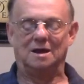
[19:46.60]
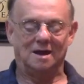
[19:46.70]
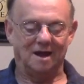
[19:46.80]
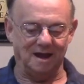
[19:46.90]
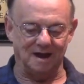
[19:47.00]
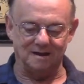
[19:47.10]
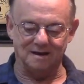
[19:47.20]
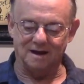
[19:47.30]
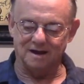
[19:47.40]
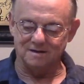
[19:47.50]
And
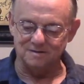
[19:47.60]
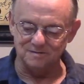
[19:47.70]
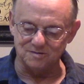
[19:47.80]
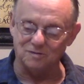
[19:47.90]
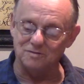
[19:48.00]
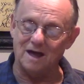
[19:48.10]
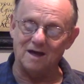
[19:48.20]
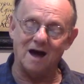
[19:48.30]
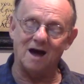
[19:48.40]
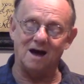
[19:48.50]
uh, so
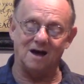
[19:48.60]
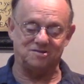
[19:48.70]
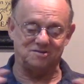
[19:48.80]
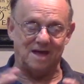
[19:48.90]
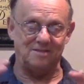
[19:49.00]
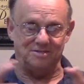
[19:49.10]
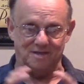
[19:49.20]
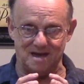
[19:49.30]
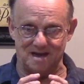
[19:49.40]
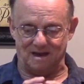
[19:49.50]
that us, that
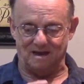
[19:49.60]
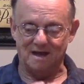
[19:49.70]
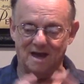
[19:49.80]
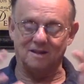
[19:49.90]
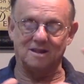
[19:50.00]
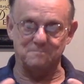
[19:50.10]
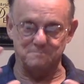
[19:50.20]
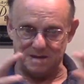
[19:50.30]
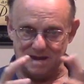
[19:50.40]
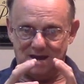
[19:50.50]
they, and that
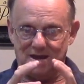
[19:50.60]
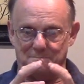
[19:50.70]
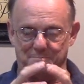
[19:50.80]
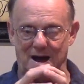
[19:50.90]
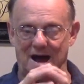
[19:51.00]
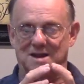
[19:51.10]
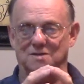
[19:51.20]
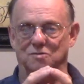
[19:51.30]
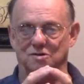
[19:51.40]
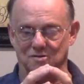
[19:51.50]
being in a body
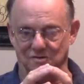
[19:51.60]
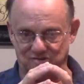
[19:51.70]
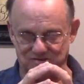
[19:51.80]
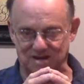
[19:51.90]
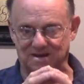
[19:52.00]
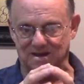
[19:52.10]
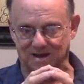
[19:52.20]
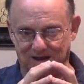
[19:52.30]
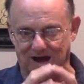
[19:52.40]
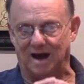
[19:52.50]
where you're
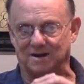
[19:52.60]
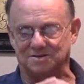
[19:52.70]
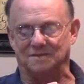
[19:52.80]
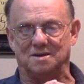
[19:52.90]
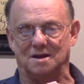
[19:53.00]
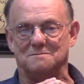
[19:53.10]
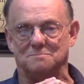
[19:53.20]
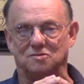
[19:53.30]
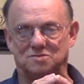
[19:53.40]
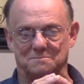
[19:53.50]
seeking God is of the
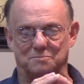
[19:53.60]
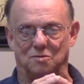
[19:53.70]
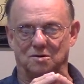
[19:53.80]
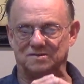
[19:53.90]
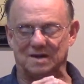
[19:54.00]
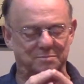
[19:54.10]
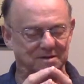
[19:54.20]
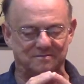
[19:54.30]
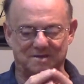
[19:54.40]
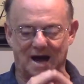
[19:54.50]
utmost importance. I
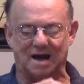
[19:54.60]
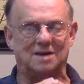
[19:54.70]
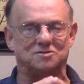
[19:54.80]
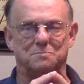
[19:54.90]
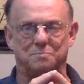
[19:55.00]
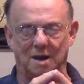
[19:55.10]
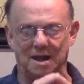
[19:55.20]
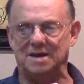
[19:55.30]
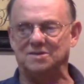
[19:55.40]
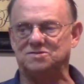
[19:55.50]
believe God has a
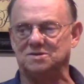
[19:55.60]
place